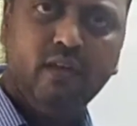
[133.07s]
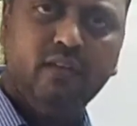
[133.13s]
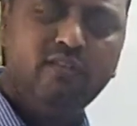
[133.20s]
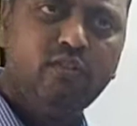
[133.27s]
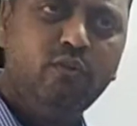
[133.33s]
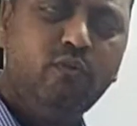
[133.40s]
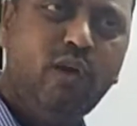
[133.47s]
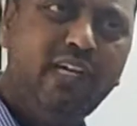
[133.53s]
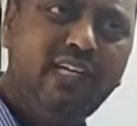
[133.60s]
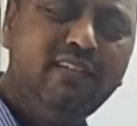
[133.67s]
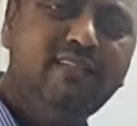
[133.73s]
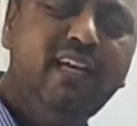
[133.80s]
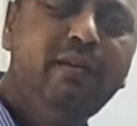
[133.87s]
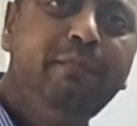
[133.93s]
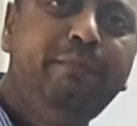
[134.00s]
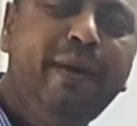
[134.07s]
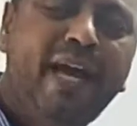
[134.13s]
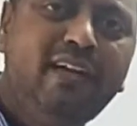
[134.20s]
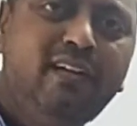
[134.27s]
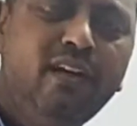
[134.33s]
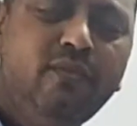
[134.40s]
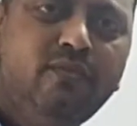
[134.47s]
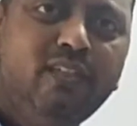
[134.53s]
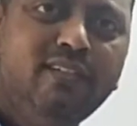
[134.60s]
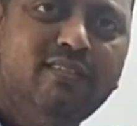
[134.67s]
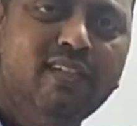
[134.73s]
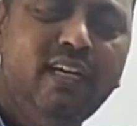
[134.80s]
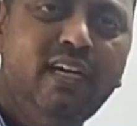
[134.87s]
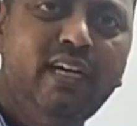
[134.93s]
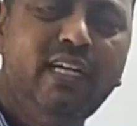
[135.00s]
So what is the impact of this
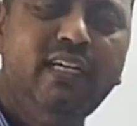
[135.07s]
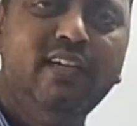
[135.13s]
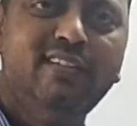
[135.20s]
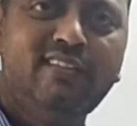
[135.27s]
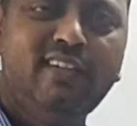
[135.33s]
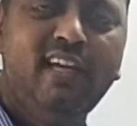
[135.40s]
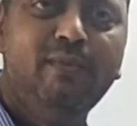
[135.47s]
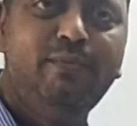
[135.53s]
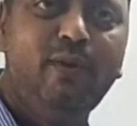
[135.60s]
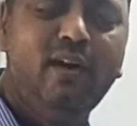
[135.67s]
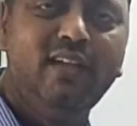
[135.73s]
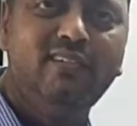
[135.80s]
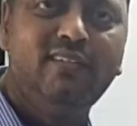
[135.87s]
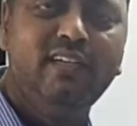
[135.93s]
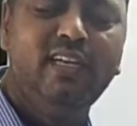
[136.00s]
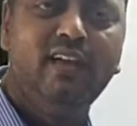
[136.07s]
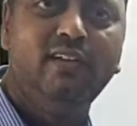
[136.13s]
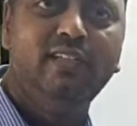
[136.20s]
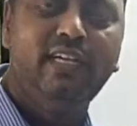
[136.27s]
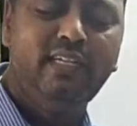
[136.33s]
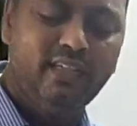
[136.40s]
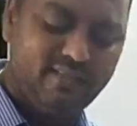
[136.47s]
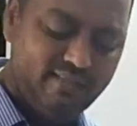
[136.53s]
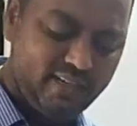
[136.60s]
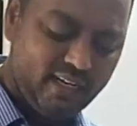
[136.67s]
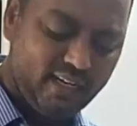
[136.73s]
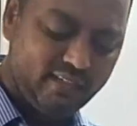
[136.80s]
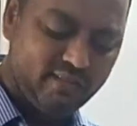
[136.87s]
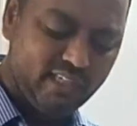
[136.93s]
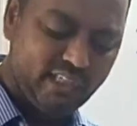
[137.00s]
uh, industrial policy on the
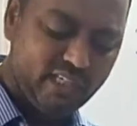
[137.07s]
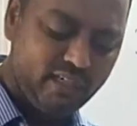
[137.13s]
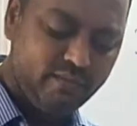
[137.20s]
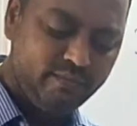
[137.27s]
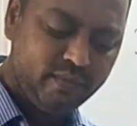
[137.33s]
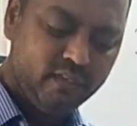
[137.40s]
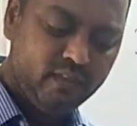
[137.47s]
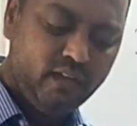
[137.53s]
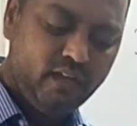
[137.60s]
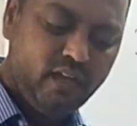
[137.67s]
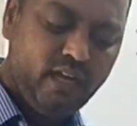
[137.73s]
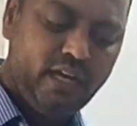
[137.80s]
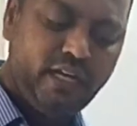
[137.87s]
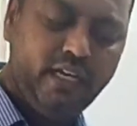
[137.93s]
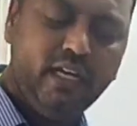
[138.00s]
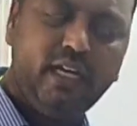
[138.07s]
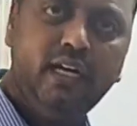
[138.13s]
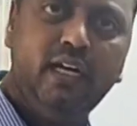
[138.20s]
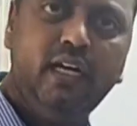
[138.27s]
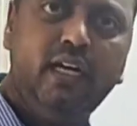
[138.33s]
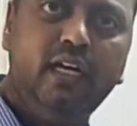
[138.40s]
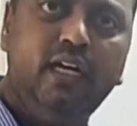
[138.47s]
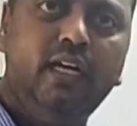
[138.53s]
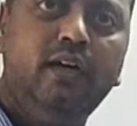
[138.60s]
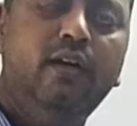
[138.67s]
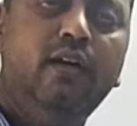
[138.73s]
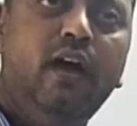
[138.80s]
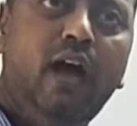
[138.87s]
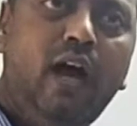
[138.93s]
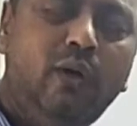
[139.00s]
industrialization and uh,
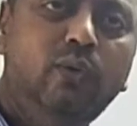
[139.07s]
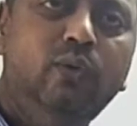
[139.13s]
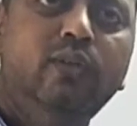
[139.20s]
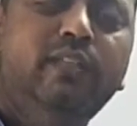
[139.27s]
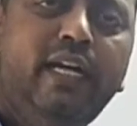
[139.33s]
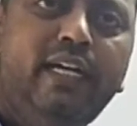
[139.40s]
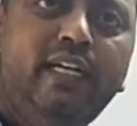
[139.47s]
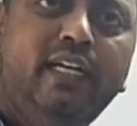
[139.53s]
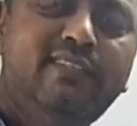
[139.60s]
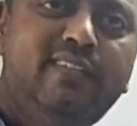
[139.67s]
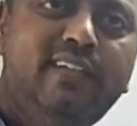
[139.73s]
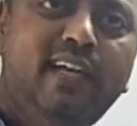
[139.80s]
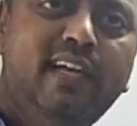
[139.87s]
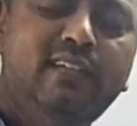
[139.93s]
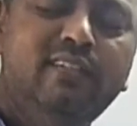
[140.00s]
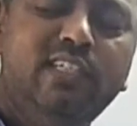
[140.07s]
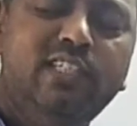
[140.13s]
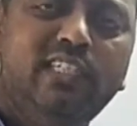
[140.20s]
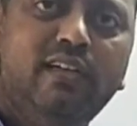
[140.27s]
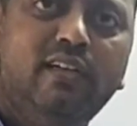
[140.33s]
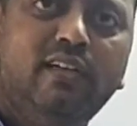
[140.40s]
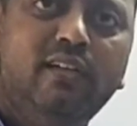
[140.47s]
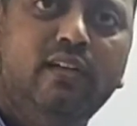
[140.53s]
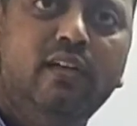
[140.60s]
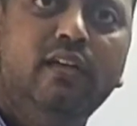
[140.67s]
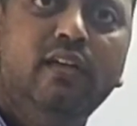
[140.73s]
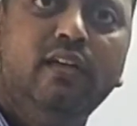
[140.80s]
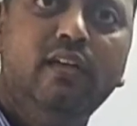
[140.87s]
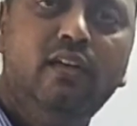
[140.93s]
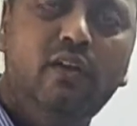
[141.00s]
how the industrialization
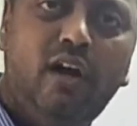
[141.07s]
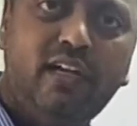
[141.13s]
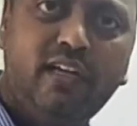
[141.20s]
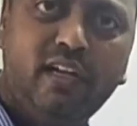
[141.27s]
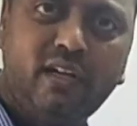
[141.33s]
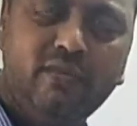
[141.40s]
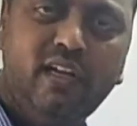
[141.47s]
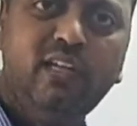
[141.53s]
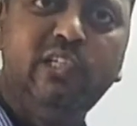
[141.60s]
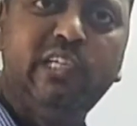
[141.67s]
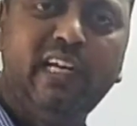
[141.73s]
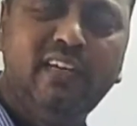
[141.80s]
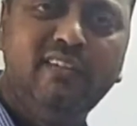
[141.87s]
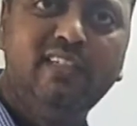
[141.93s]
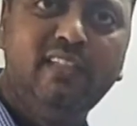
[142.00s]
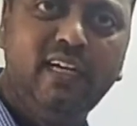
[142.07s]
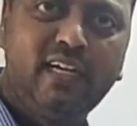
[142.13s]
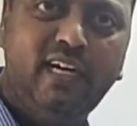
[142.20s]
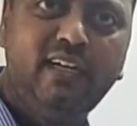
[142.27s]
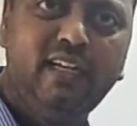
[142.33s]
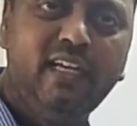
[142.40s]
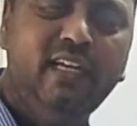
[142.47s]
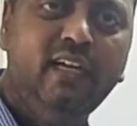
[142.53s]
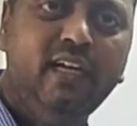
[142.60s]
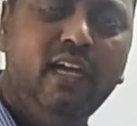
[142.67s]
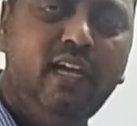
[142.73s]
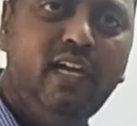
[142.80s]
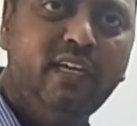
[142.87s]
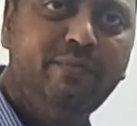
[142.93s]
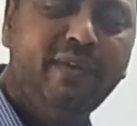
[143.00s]
got revolutionized in the country?
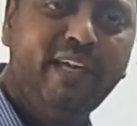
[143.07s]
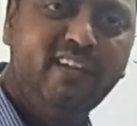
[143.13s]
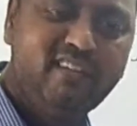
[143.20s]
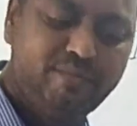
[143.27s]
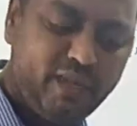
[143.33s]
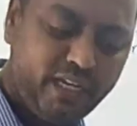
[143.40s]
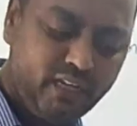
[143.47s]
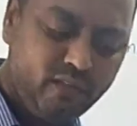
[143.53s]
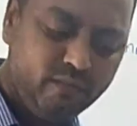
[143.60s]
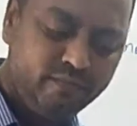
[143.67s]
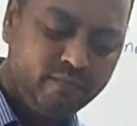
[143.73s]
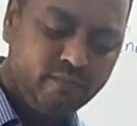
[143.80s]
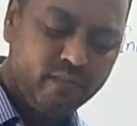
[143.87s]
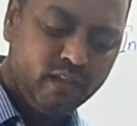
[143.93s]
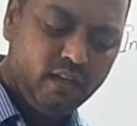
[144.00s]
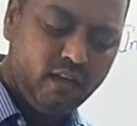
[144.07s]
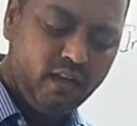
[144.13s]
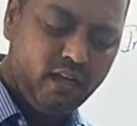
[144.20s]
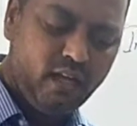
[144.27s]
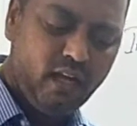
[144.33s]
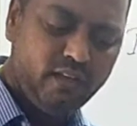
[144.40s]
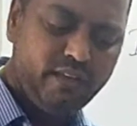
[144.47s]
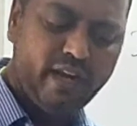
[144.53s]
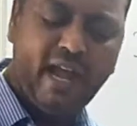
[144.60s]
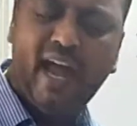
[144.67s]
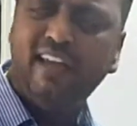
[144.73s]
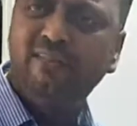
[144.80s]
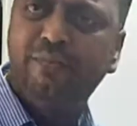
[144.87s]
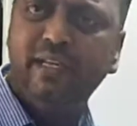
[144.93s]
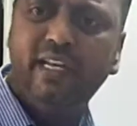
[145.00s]
Let me explain you. Uh, there
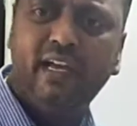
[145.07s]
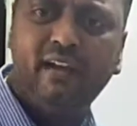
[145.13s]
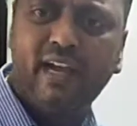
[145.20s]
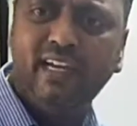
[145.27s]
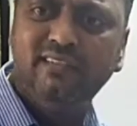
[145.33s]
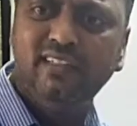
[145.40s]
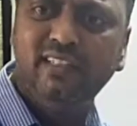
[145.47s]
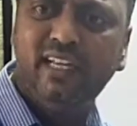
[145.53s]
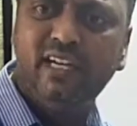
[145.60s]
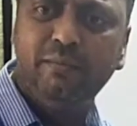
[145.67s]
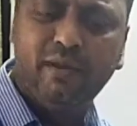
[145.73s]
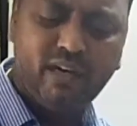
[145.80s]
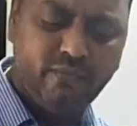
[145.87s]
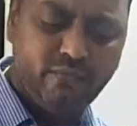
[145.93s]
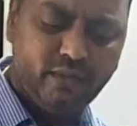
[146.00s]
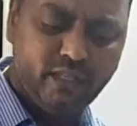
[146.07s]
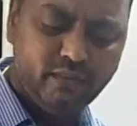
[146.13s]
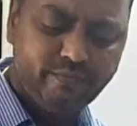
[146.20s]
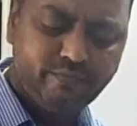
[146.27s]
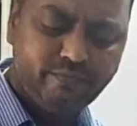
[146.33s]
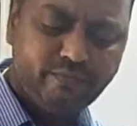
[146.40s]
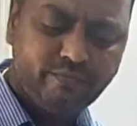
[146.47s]
has been a rise in the number of uh,